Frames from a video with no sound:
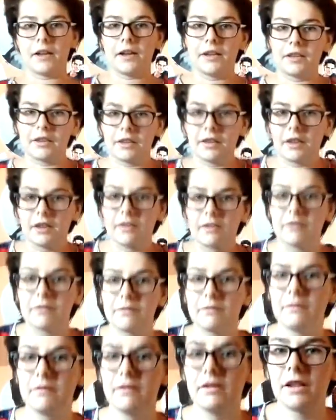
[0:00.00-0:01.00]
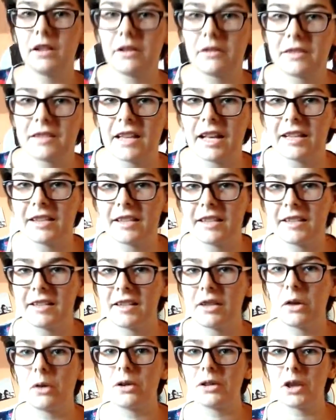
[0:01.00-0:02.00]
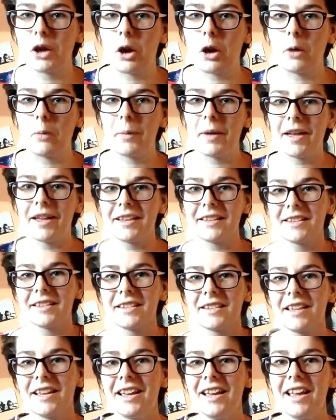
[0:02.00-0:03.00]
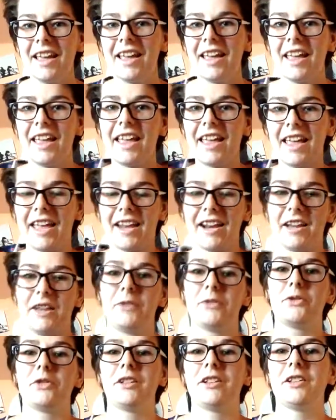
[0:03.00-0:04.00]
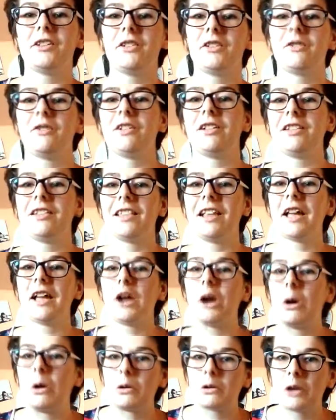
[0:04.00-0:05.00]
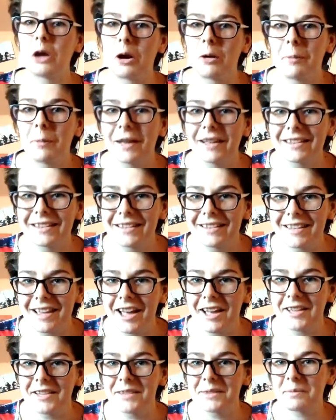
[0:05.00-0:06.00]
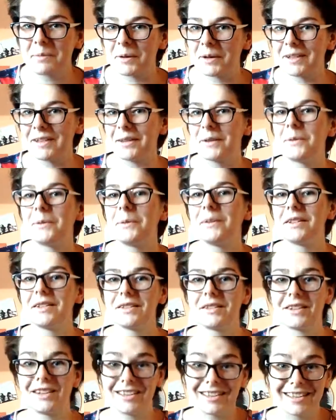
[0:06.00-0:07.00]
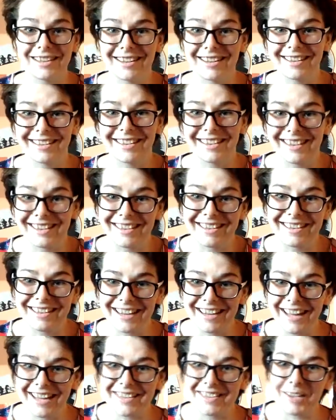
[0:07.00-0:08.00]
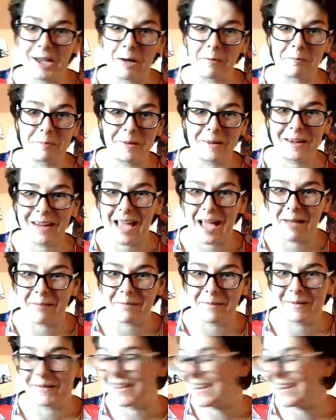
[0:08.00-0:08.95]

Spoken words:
Diana looks like this in old comics, and I usually don't really like old comic designs, but this one is really nice, so I'm pretty happy